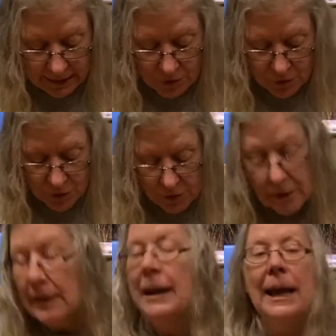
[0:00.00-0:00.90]

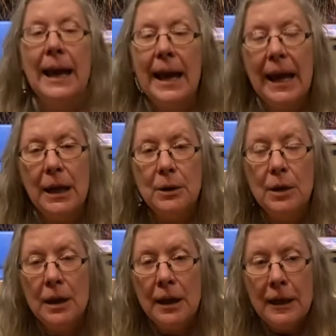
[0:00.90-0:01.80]
circle, and
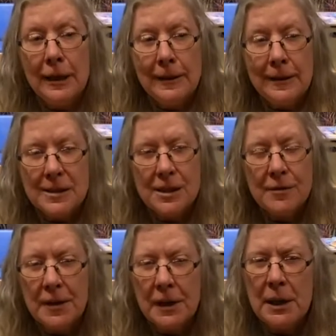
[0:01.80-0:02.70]
this is
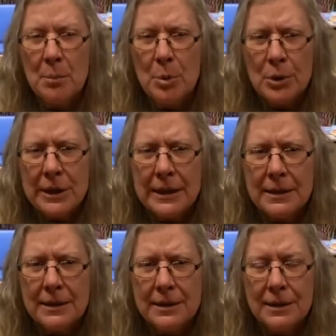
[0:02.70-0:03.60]
very
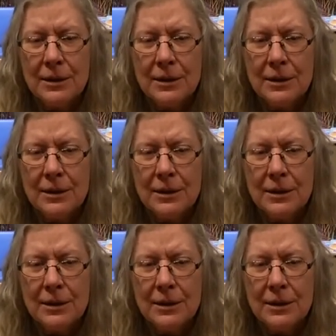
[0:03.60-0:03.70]
important.